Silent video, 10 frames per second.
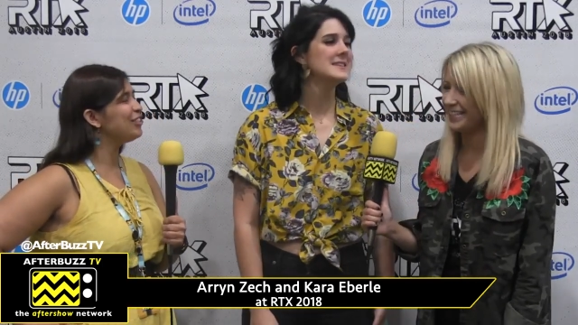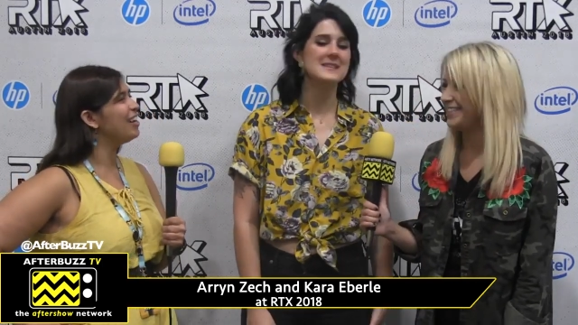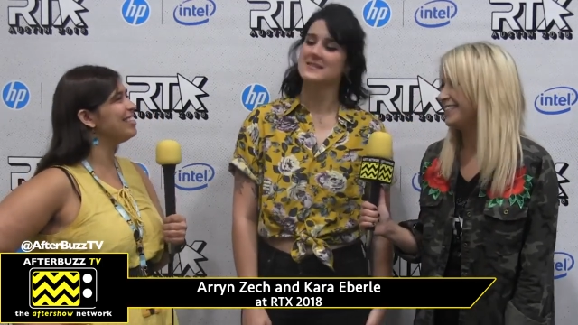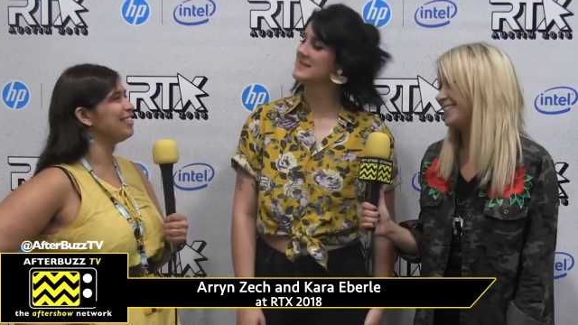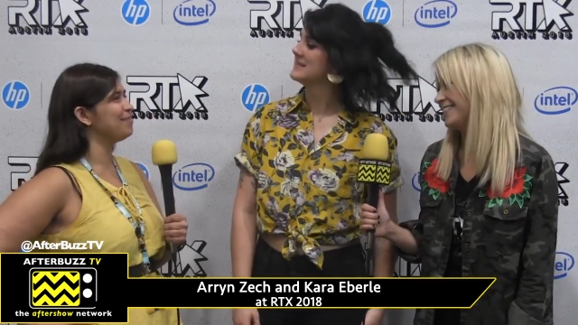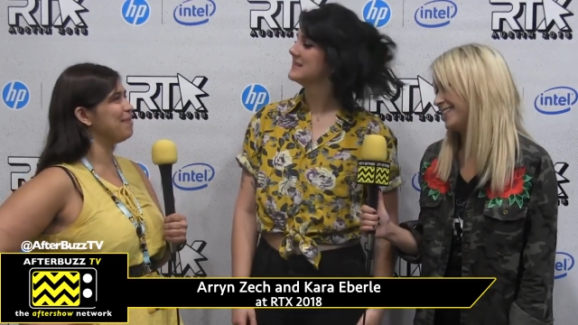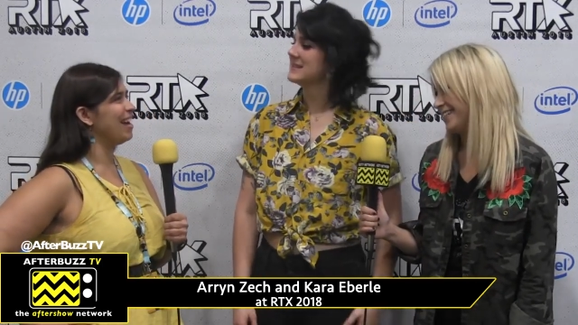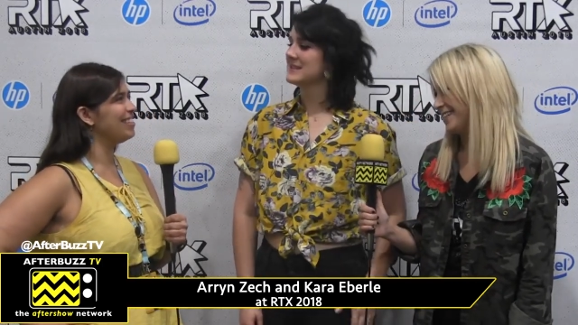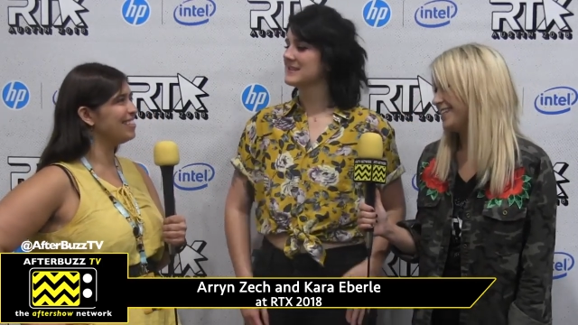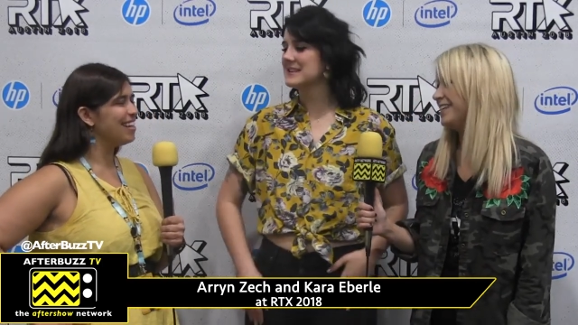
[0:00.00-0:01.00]
Speaker 1: tries his
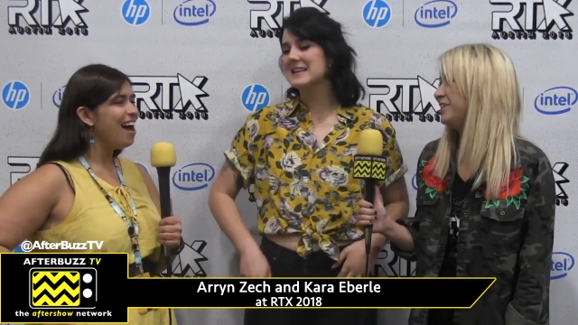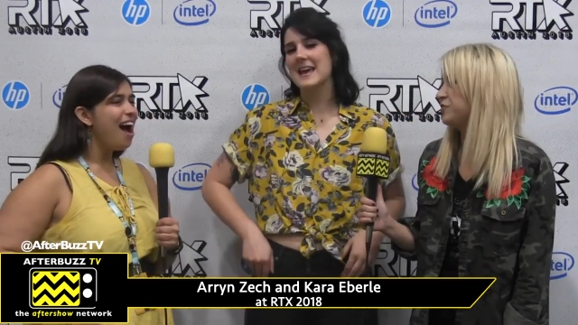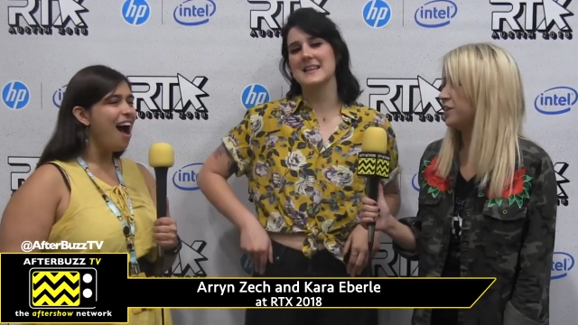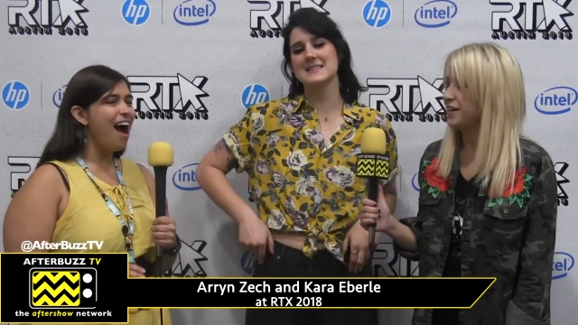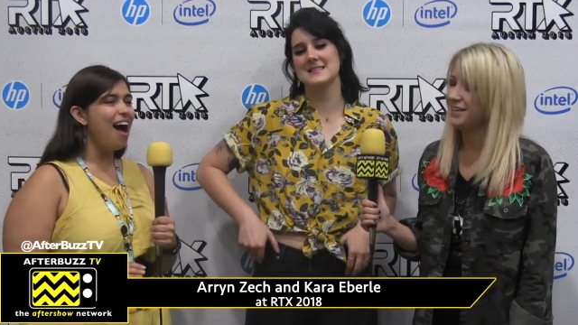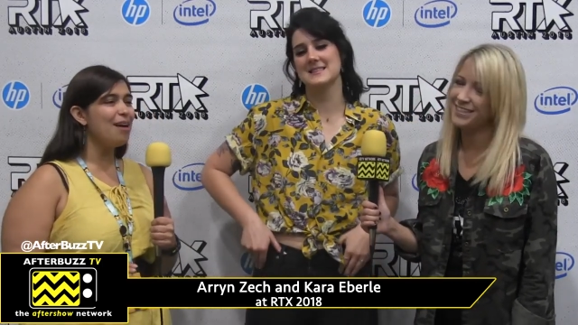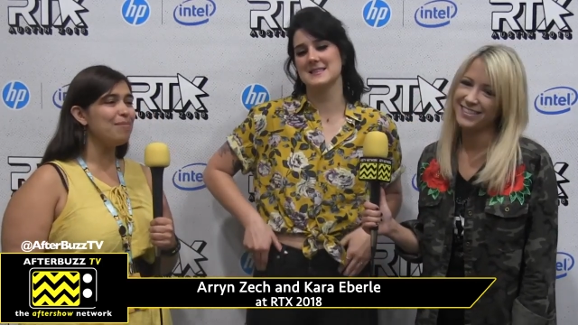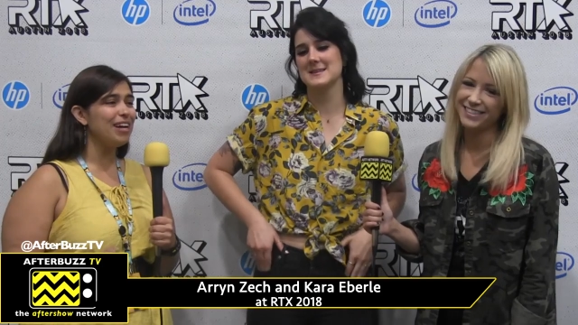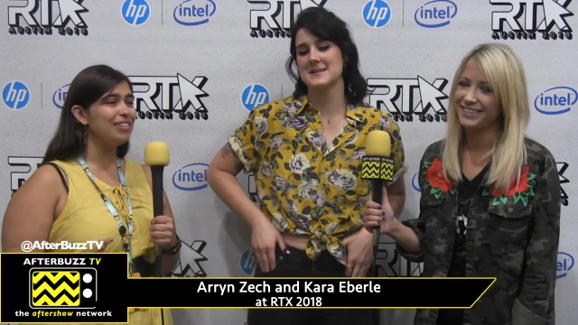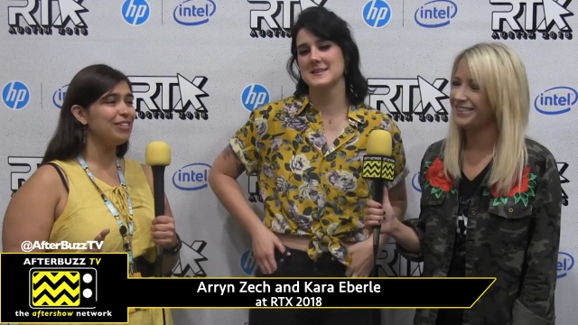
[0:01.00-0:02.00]
best. Yeah.
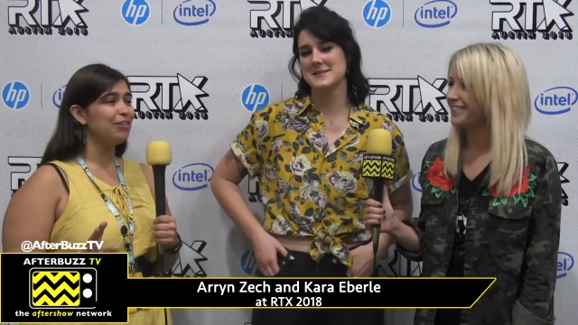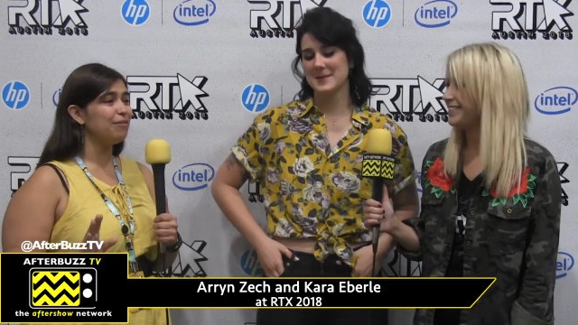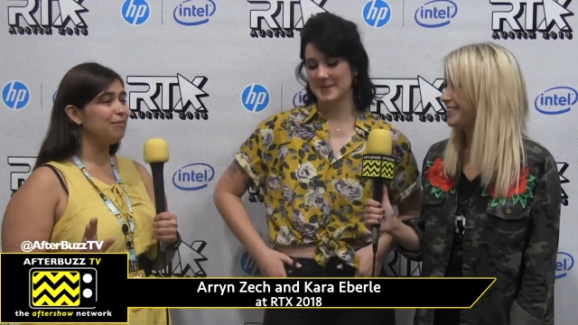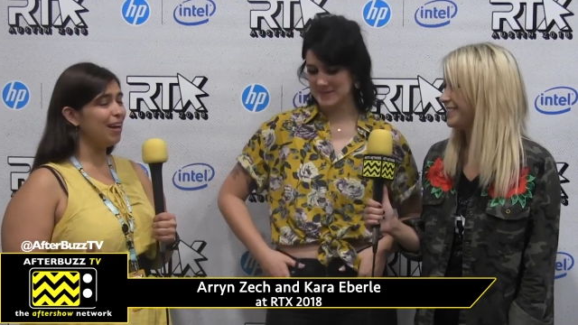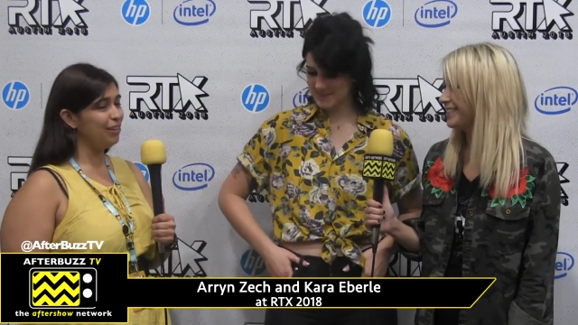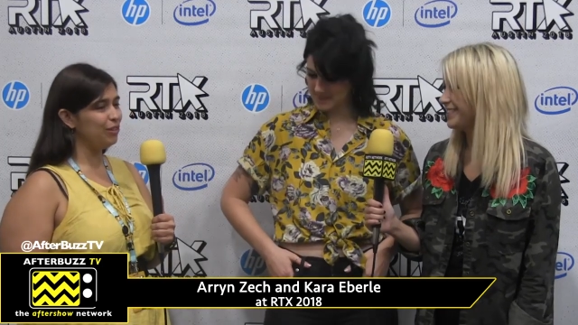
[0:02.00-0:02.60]
Um. And so, final